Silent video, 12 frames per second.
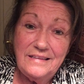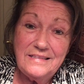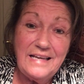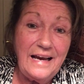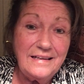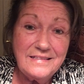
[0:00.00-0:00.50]

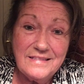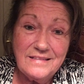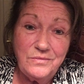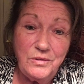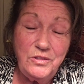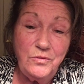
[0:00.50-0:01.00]
to
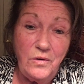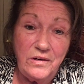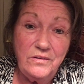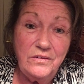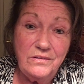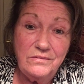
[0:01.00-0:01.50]
ask what you want
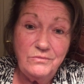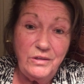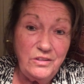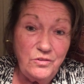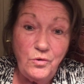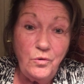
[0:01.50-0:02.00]

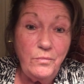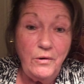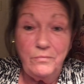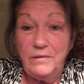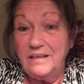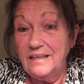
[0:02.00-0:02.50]
to know
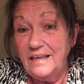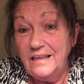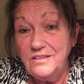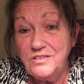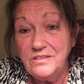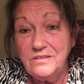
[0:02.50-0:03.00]
about
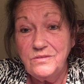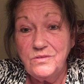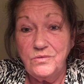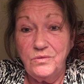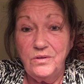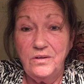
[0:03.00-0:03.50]

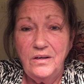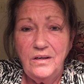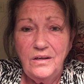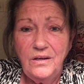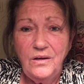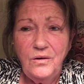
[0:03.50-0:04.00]
medications, or
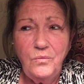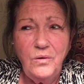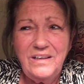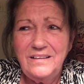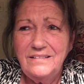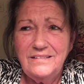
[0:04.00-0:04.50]

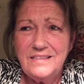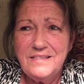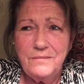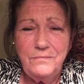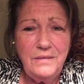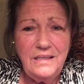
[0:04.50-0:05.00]
what does
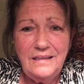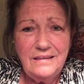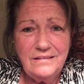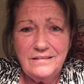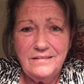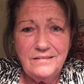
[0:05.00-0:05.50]
it
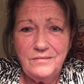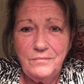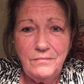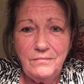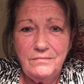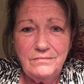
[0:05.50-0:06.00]
mean,
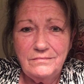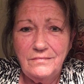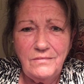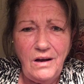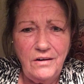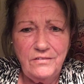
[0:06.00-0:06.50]

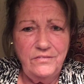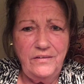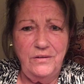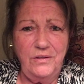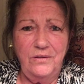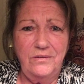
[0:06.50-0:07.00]
heart
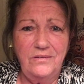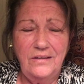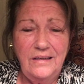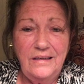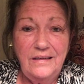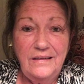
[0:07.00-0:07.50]
failure?
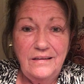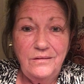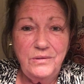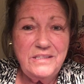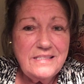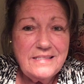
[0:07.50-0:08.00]

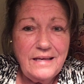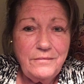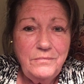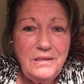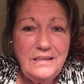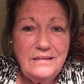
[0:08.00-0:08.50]
What does that
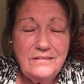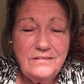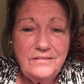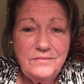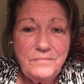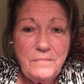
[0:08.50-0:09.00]
mean?
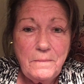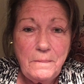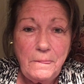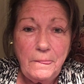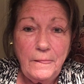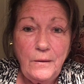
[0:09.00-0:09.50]

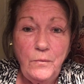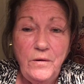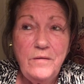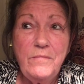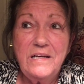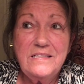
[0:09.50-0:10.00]
Where
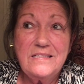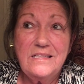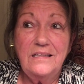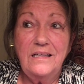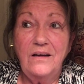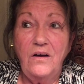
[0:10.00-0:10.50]
am I
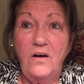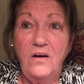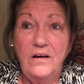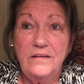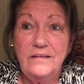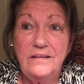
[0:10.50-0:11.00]
sitting
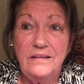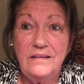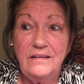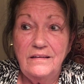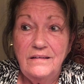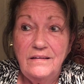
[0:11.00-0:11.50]
on the